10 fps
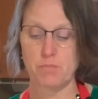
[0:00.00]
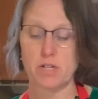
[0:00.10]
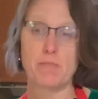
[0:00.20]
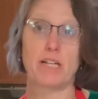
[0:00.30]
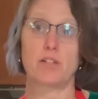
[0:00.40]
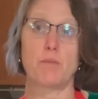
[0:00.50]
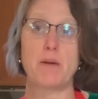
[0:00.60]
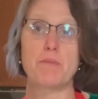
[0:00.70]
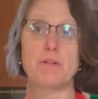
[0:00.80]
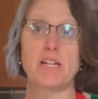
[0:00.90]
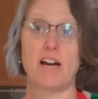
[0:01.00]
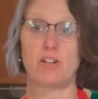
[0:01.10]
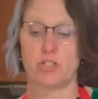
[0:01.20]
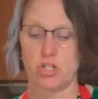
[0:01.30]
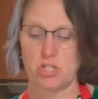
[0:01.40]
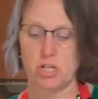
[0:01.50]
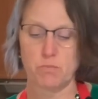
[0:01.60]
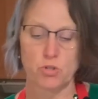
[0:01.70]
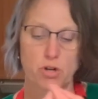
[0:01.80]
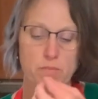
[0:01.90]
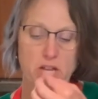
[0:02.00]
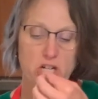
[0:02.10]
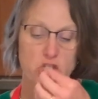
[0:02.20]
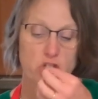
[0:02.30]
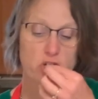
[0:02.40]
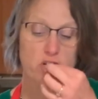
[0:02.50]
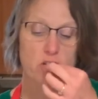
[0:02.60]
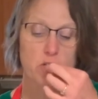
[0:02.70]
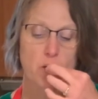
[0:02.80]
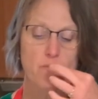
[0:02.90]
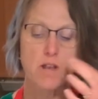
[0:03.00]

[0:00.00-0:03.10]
put them on a little paper towel just to absorb the extra grease.